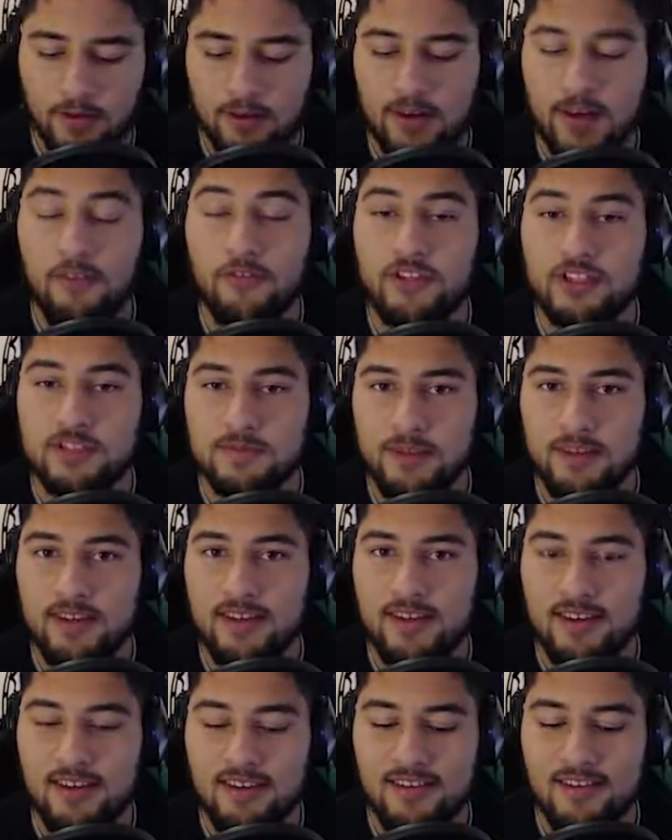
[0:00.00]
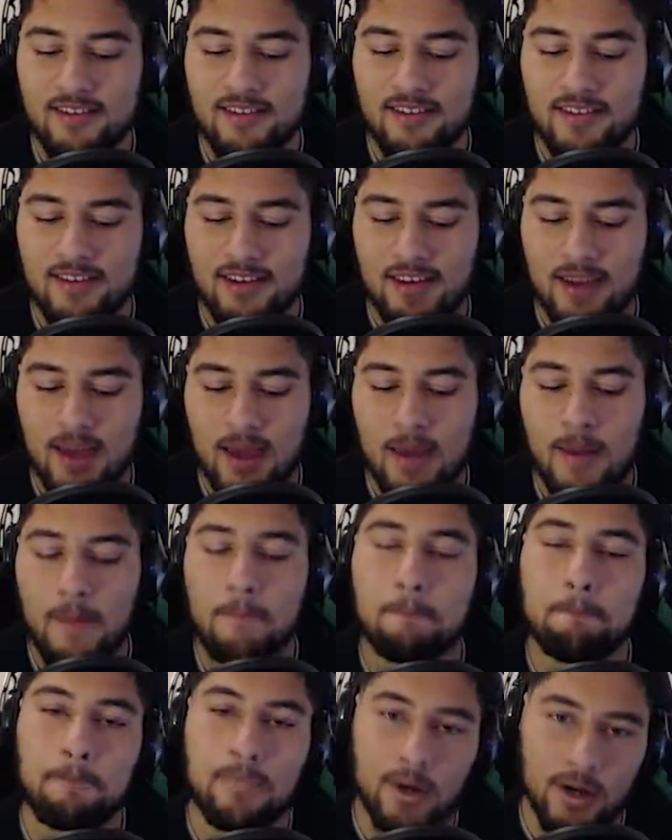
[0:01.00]
Need for Speed,
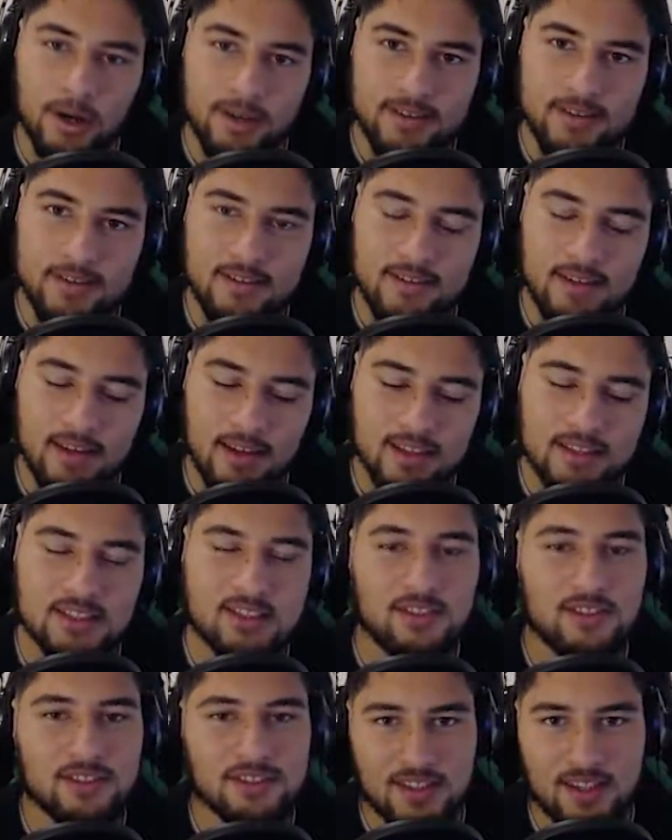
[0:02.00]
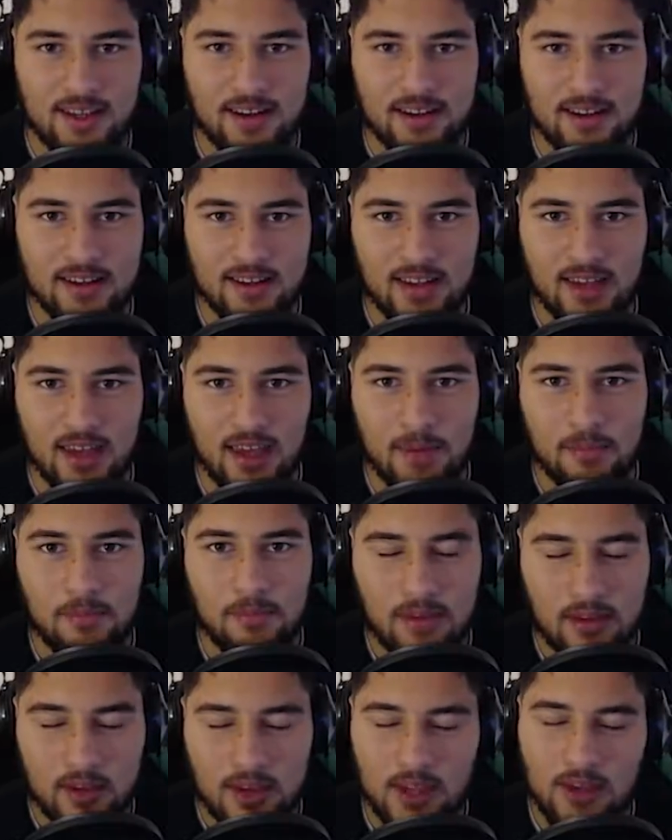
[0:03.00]
but as soon as you get into the game,
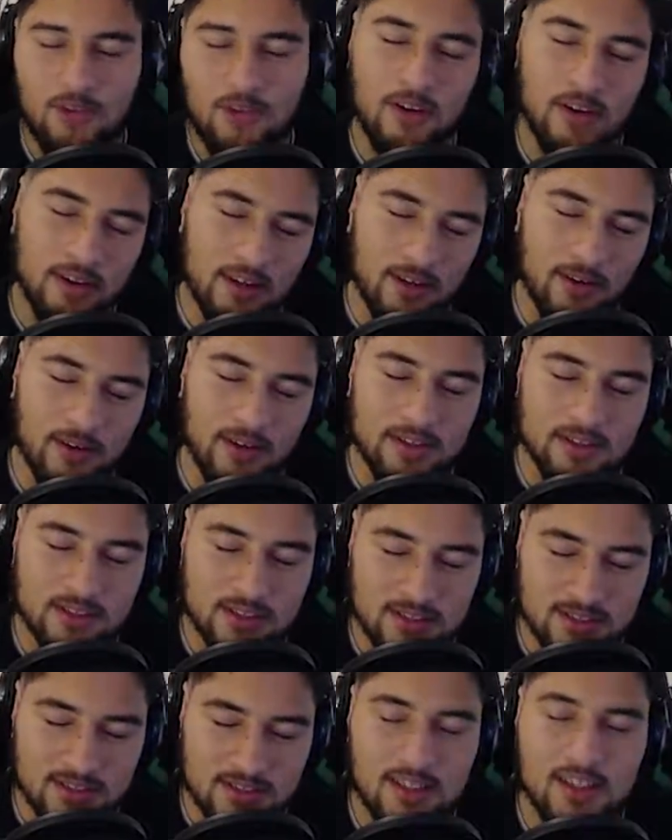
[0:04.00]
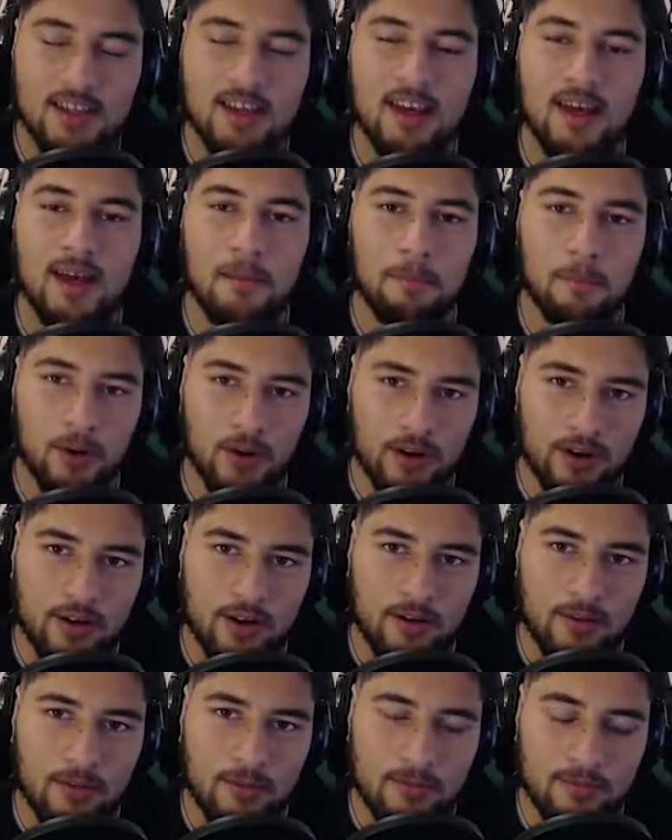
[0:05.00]
you find out it's just
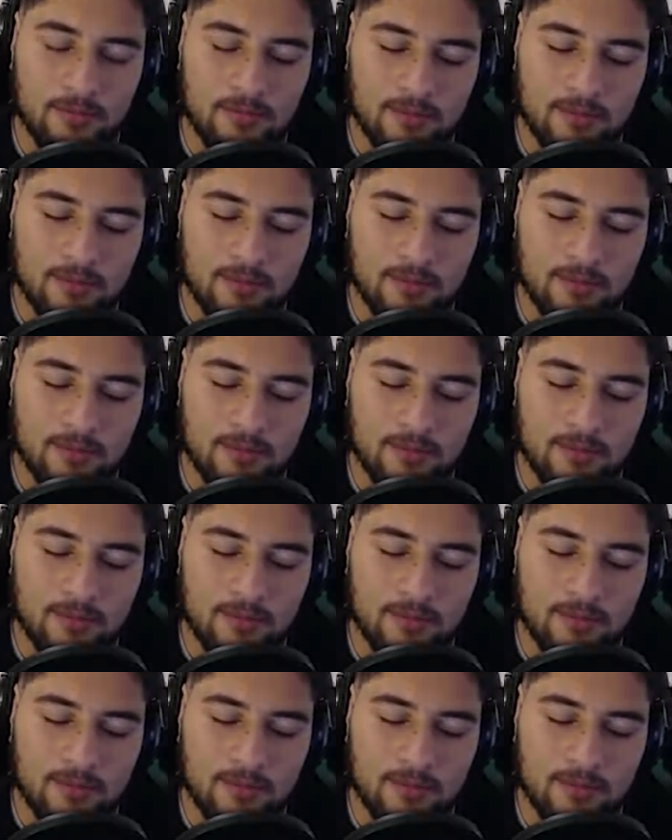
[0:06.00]
Burnout